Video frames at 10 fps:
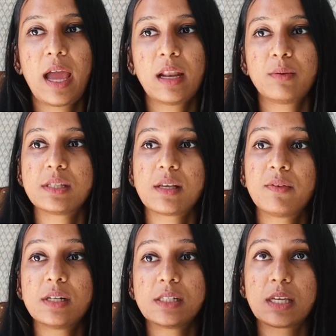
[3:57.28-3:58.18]
and when
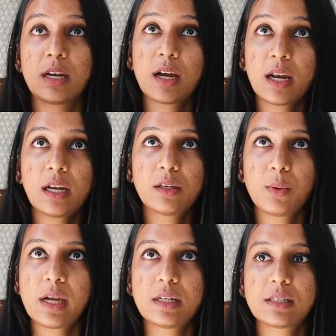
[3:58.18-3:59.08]
someone else can connect
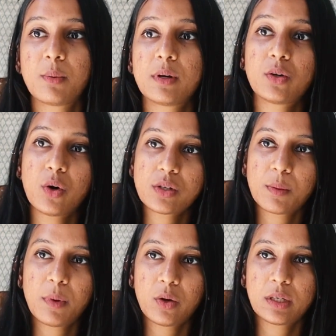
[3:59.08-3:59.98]
to it someone talks
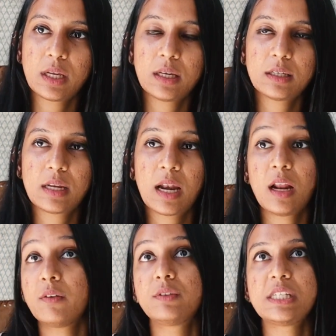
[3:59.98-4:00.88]
about it and i
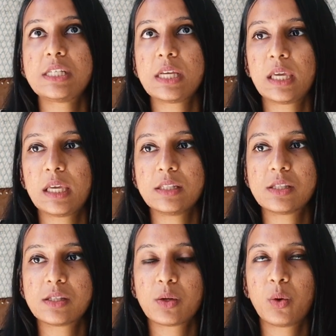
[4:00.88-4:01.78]
love teaching
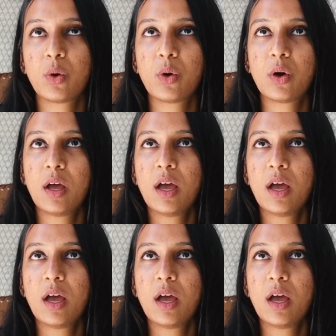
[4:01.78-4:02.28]
kids so